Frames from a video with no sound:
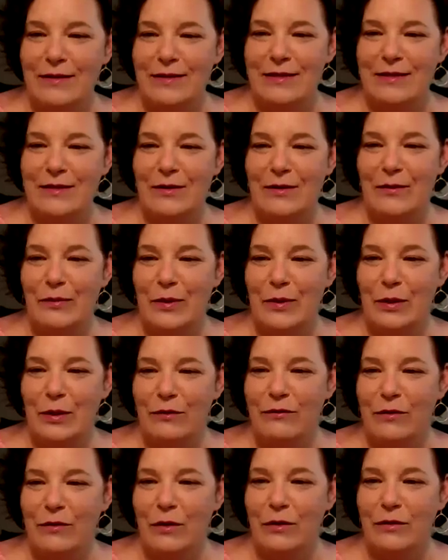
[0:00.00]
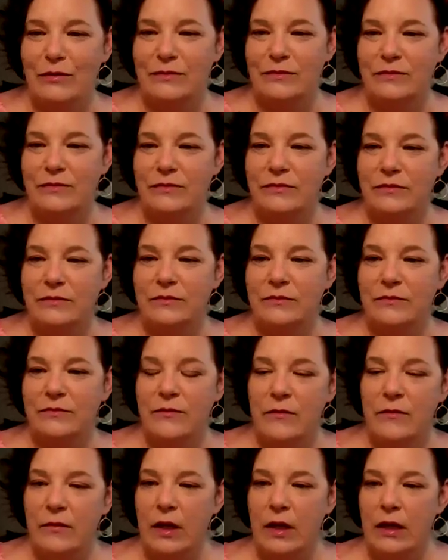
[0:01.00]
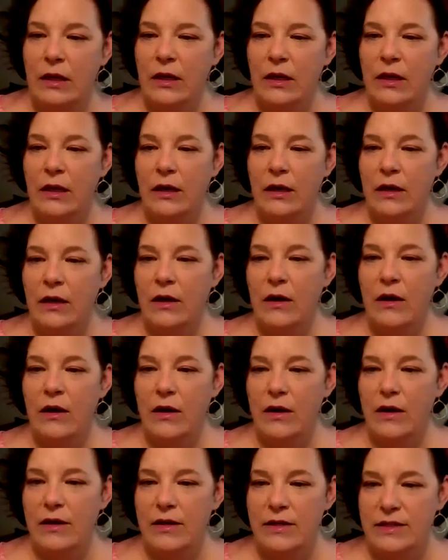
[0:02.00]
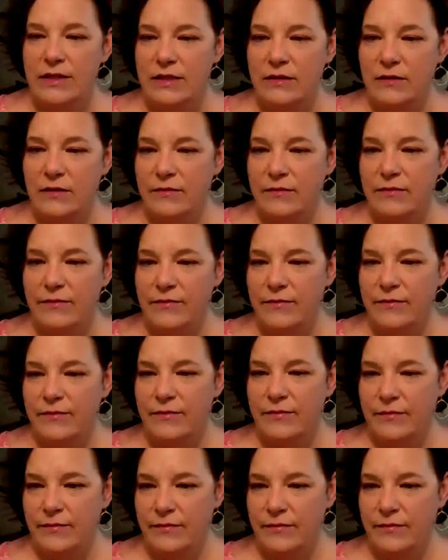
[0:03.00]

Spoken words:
So beautiful. Awesome.